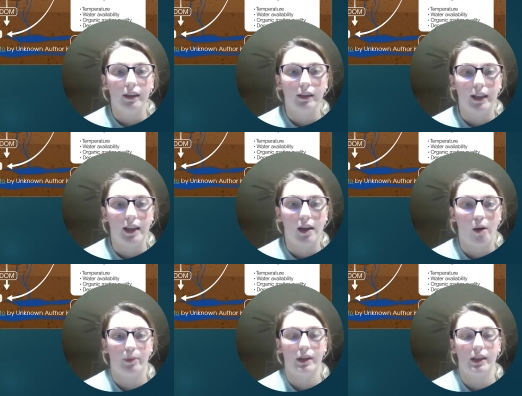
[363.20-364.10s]

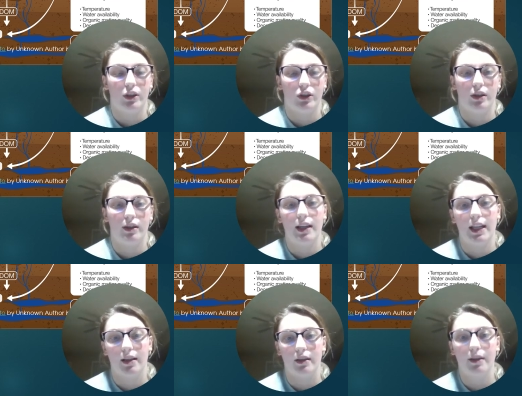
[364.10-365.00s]
Decomposition
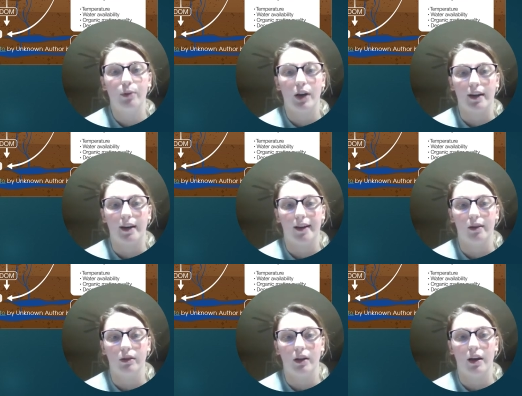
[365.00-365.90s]
is the
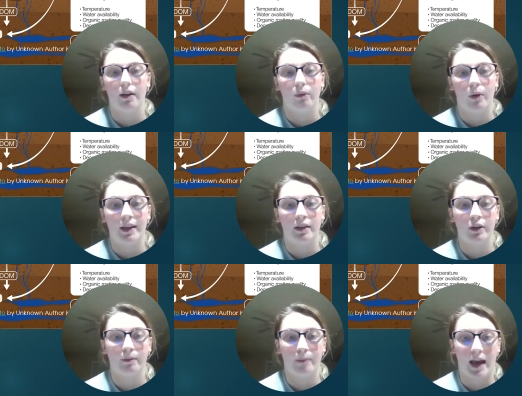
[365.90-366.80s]
breakdown of waste or
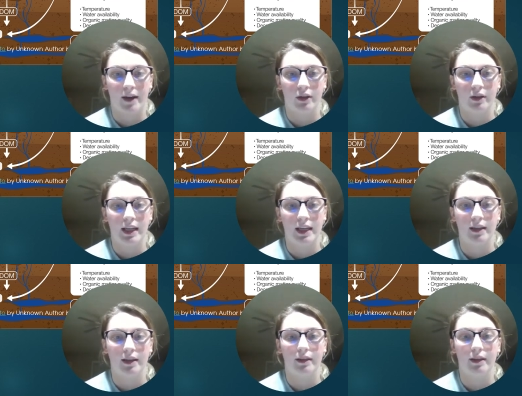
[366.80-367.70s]
matter
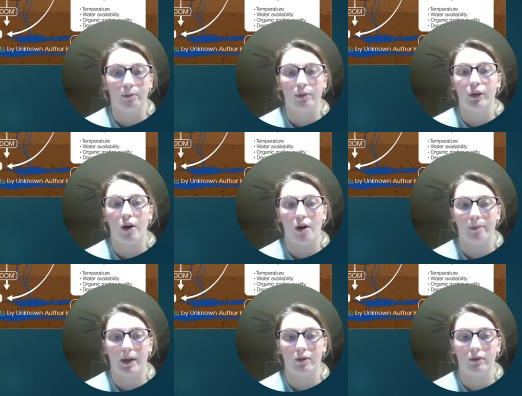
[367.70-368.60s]
into simpler
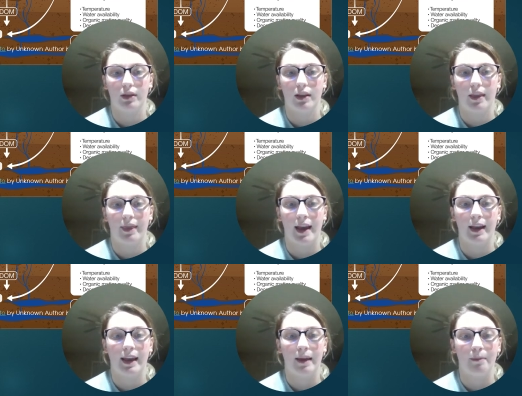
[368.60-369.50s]
compounds that
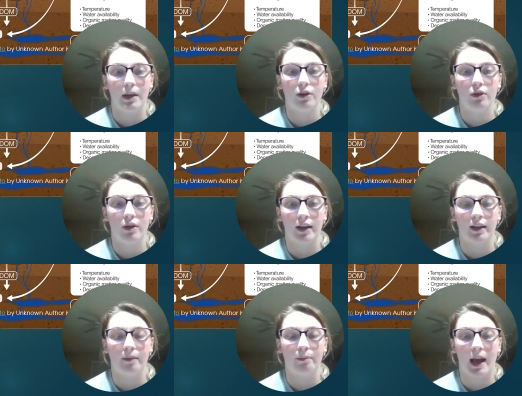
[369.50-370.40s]
can be
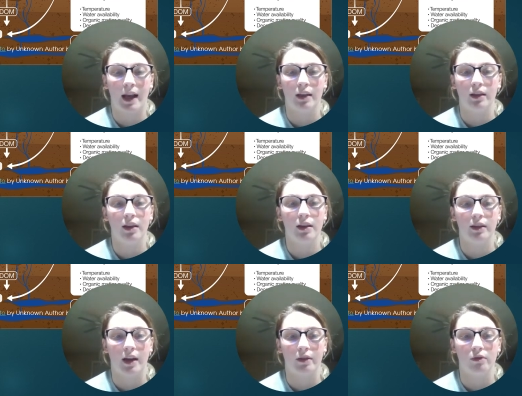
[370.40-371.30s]
directed back into the
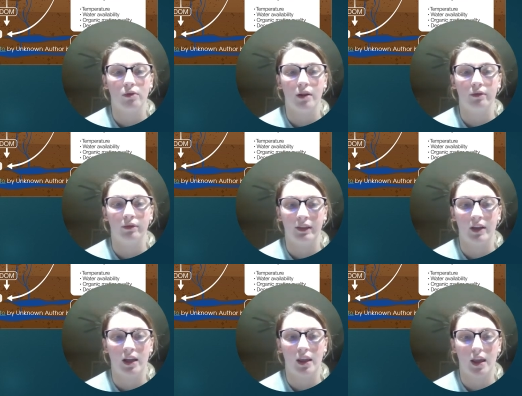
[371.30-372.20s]
cycle of
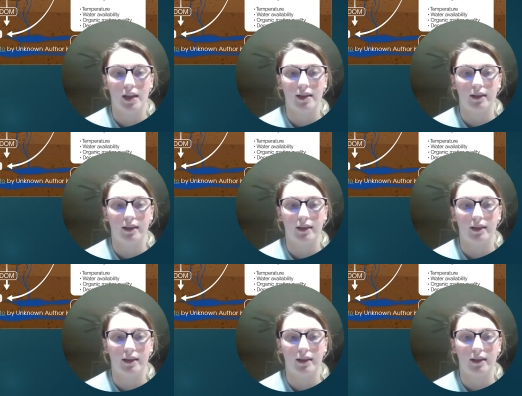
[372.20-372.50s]
living things.